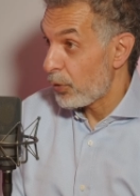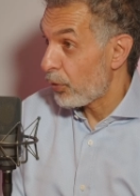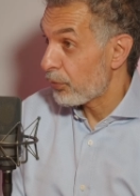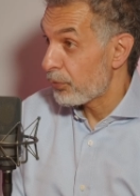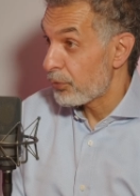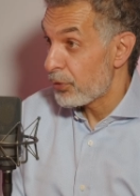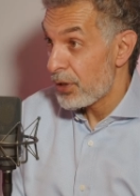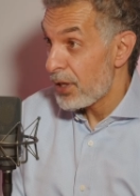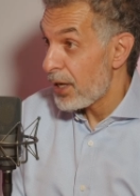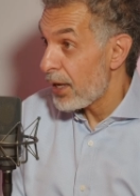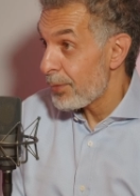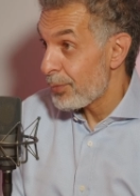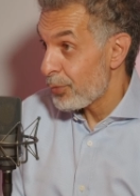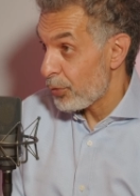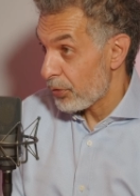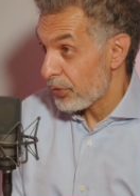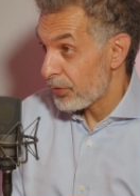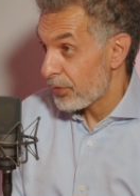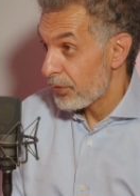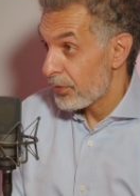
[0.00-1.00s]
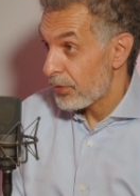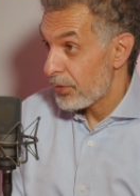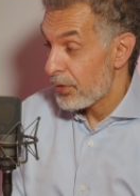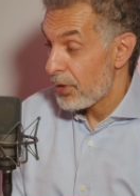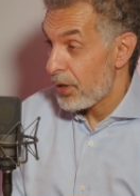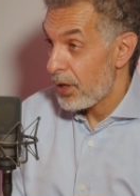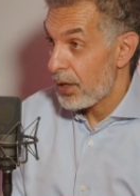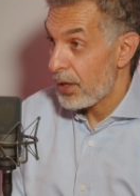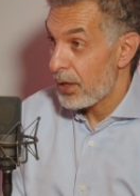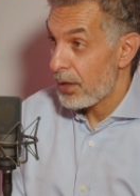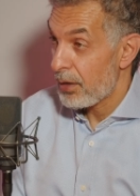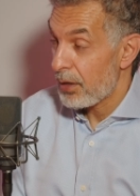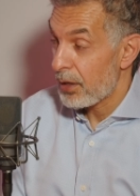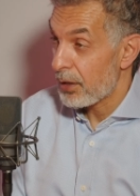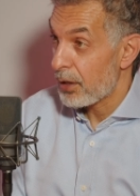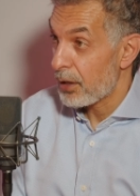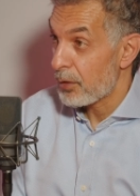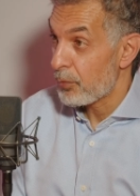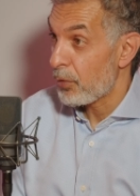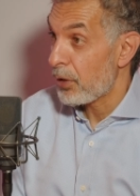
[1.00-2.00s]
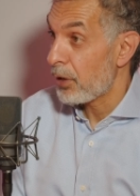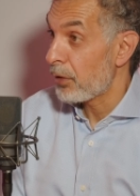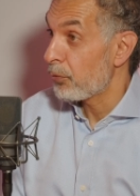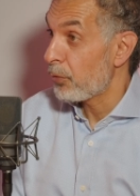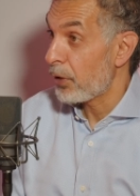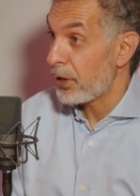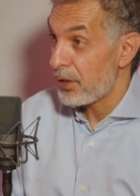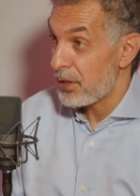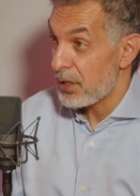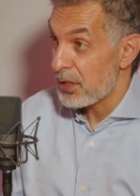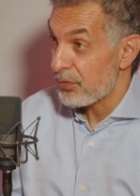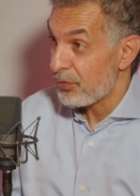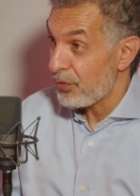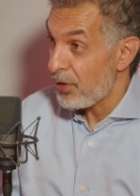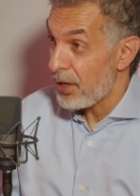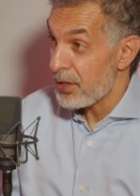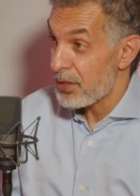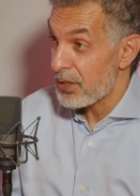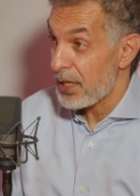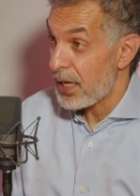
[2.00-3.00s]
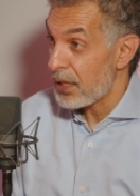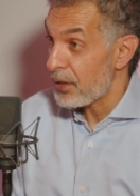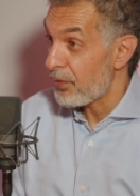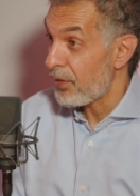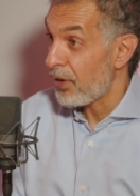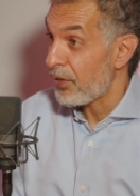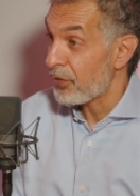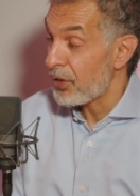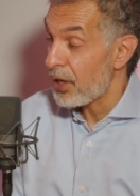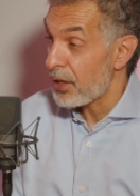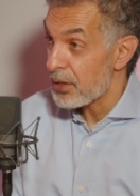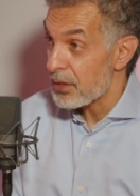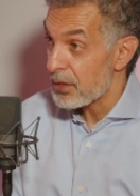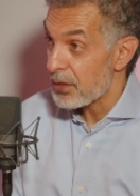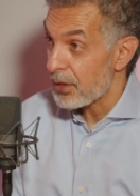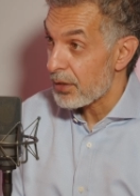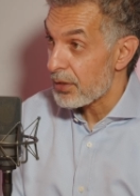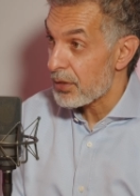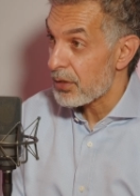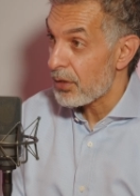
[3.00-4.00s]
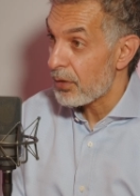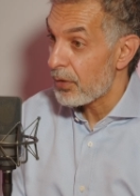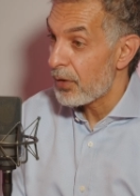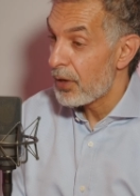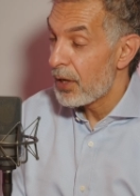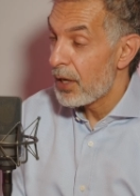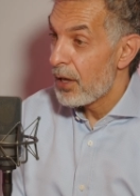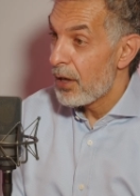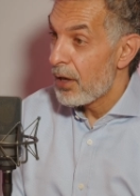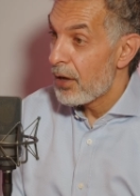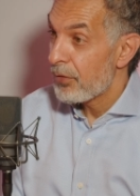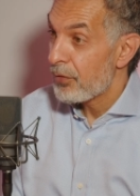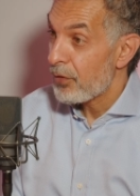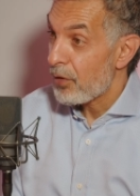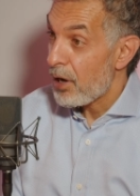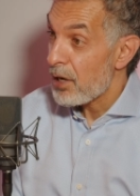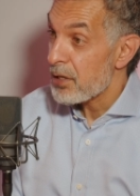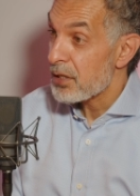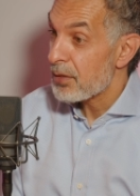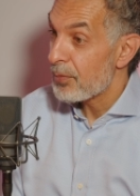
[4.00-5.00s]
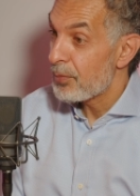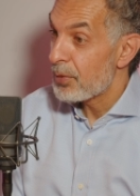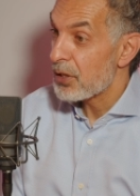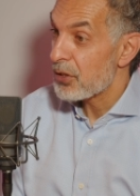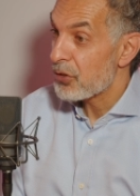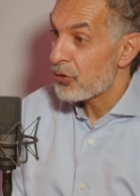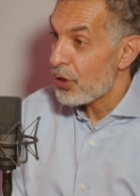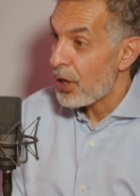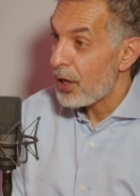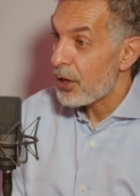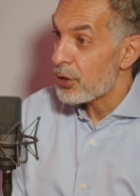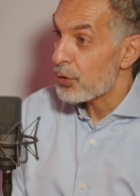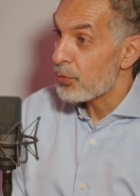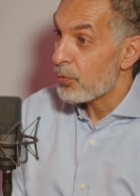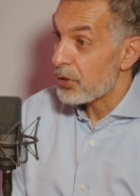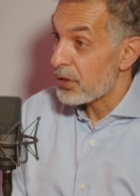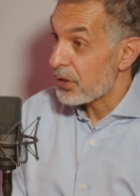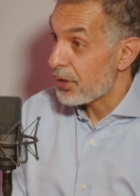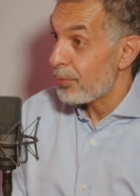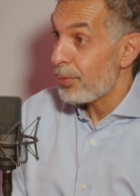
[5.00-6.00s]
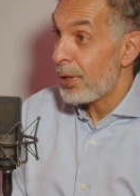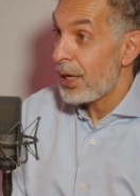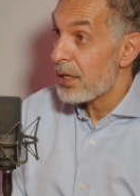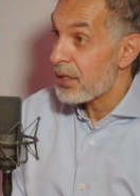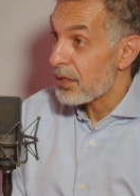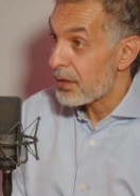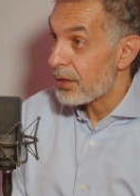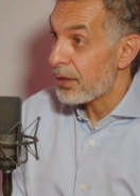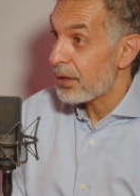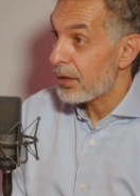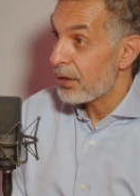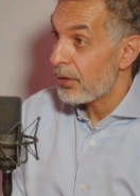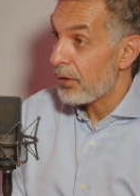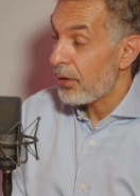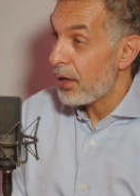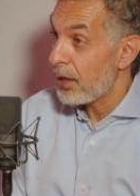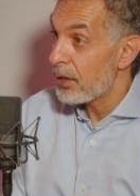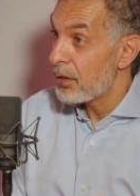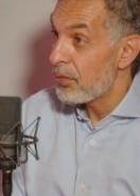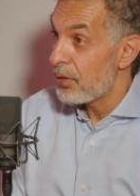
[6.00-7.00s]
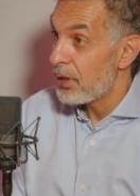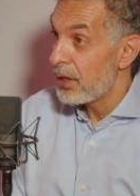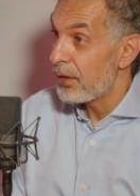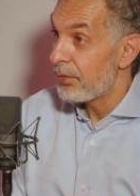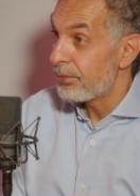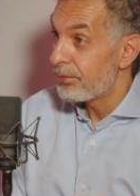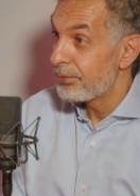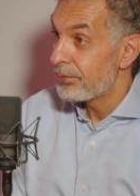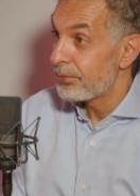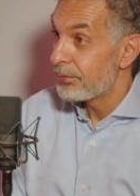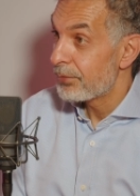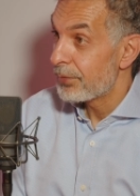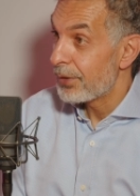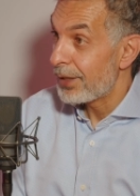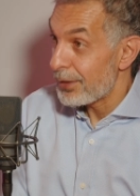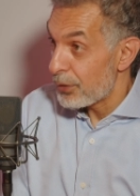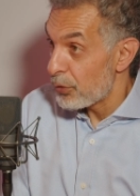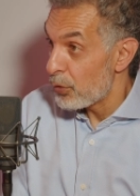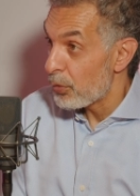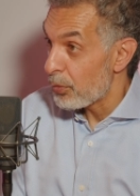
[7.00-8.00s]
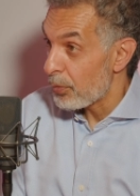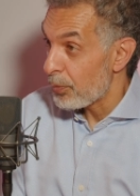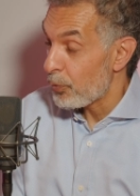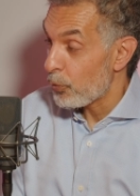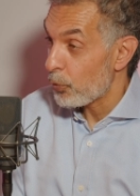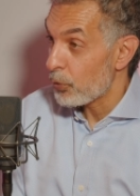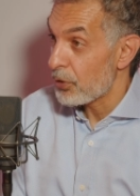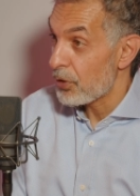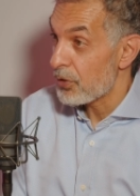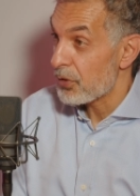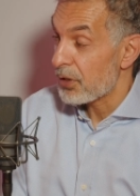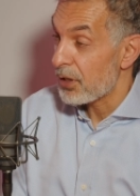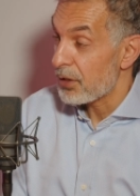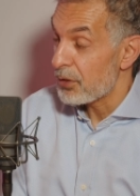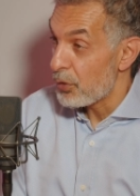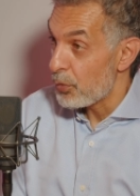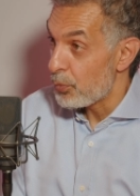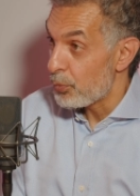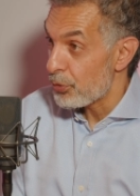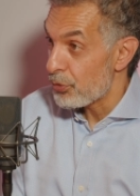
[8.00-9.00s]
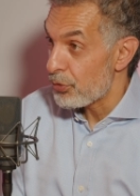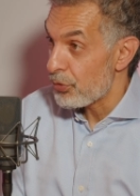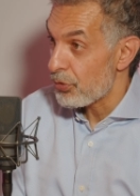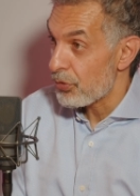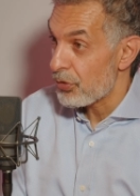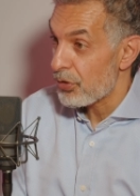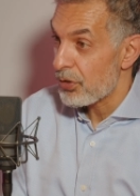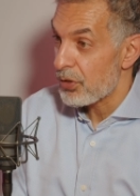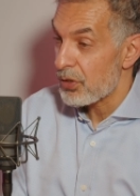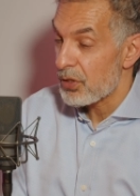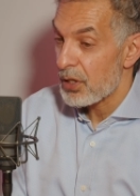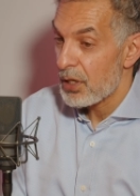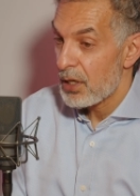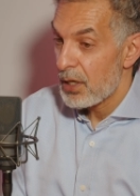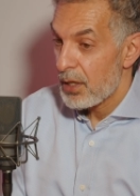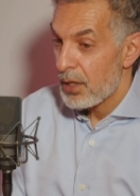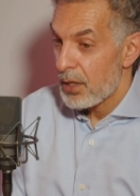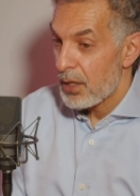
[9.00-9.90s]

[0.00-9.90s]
go to the airport and get one of these flights out of Afghanistan. So for us, the biggest challenge was capacity. You know, how do we get new reporters, get new producers?